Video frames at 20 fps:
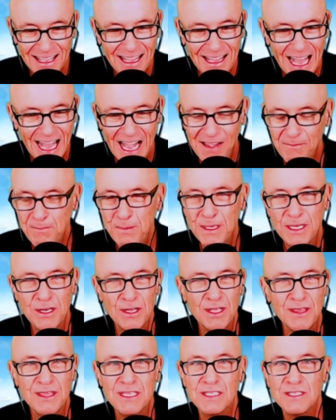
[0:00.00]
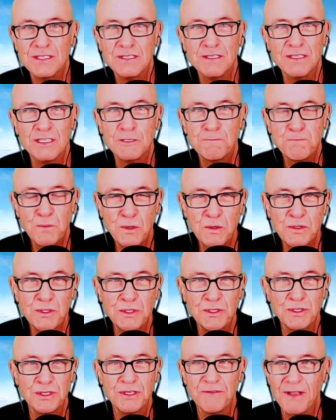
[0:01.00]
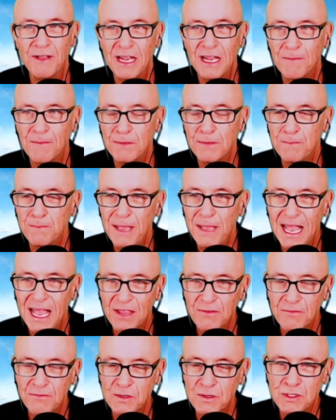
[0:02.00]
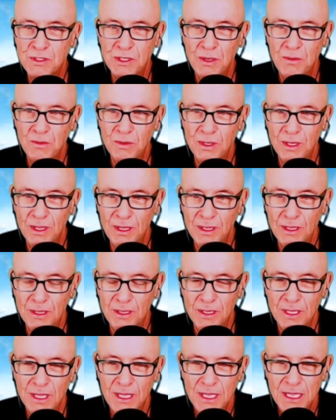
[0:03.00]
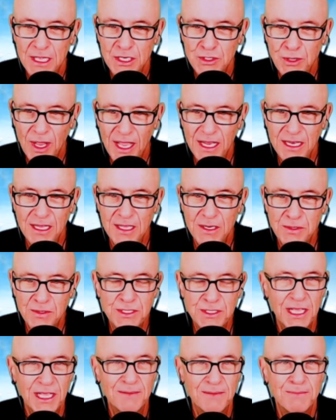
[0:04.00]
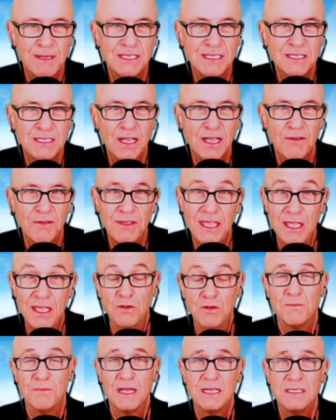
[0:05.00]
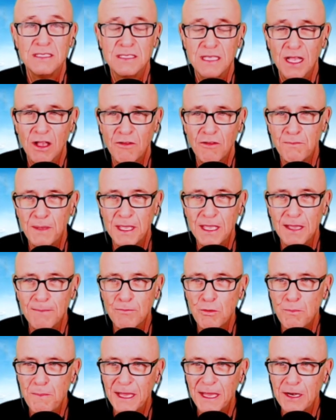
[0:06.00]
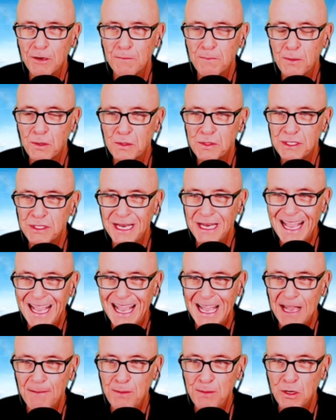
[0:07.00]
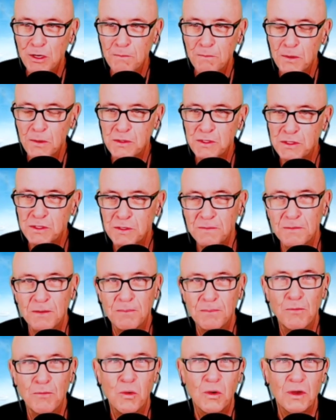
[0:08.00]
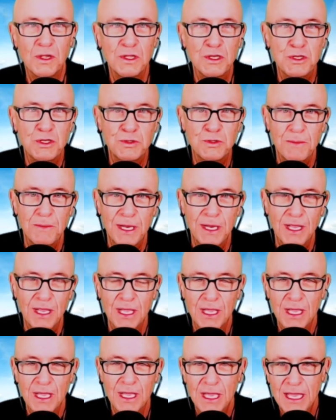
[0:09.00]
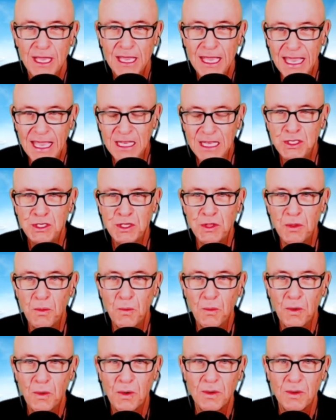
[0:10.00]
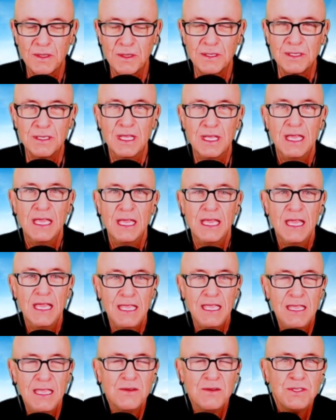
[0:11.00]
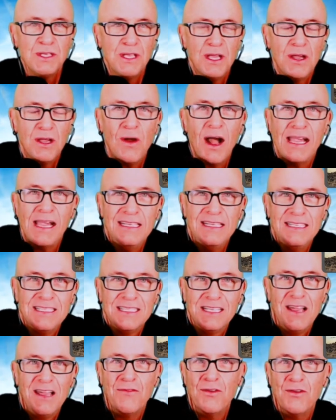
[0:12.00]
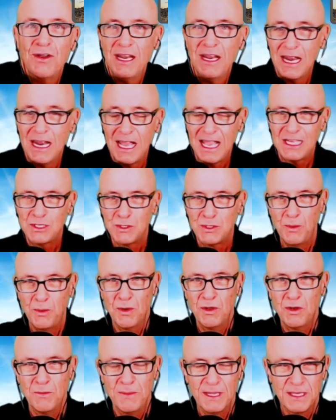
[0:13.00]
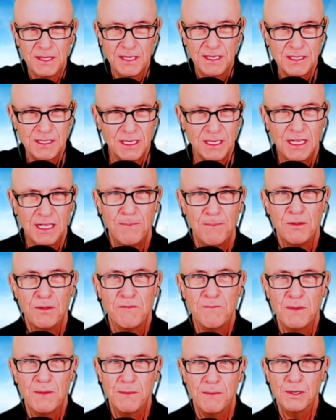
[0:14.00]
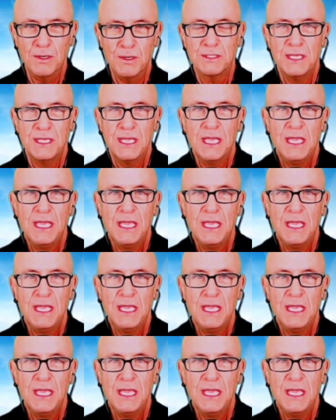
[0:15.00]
I've been on this personal development path for so long, trying to understand myself, heal myself, become a better person, a happier person, more contributing into the world. And years ago, I discovered, and I actually wrote about this in a couple of my books,